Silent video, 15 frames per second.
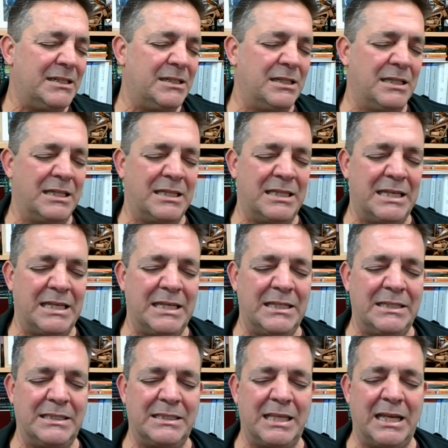to the
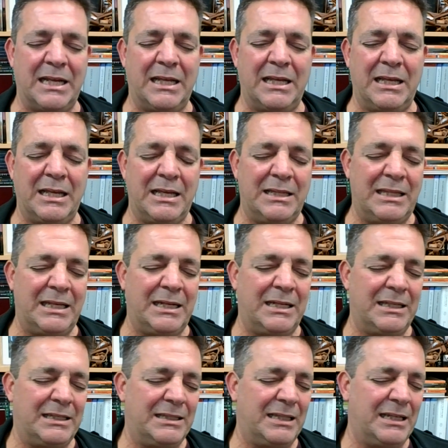things that are
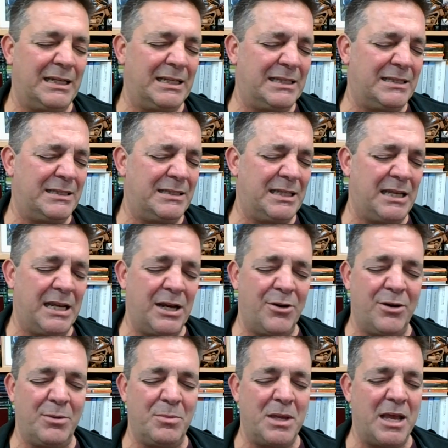
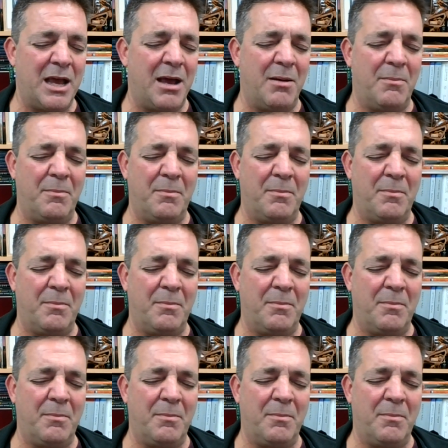tearing me up.